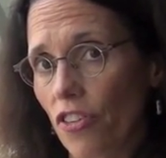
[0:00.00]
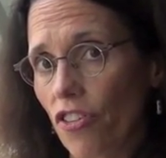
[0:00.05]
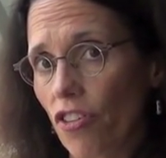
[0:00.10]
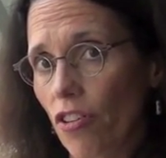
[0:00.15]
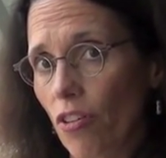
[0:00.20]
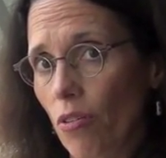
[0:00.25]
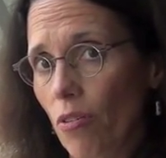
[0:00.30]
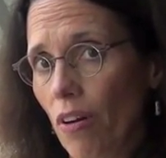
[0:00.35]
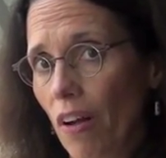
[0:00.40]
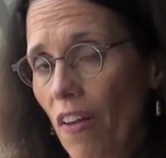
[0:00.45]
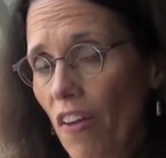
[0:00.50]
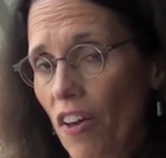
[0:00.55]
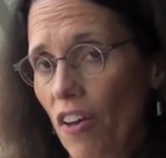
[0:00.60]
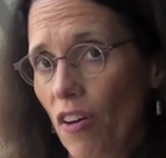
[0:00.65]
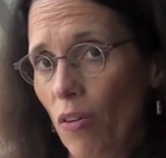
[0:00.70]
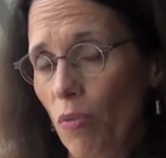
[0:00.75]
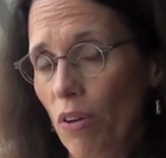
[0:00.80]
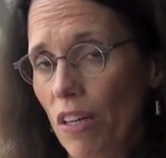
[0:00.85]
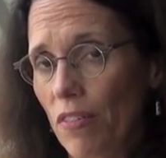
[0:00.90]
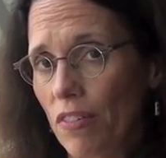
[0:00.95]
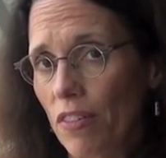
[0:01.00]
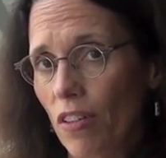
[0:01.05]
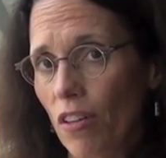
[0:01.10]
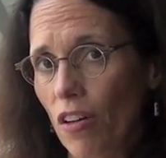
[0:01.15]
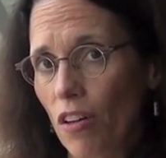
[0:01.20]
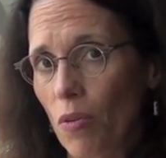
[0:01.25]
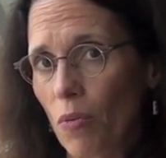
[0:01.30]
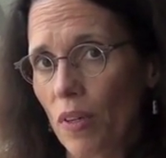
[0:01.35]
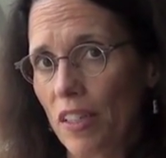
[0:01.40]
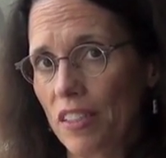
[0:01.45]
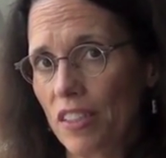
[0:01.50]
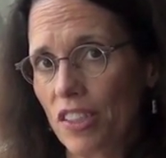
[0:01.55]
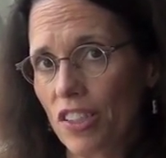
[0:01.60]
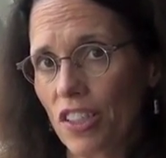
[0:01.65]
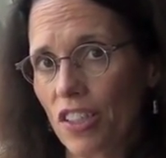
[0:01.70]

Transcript: So we have a long ways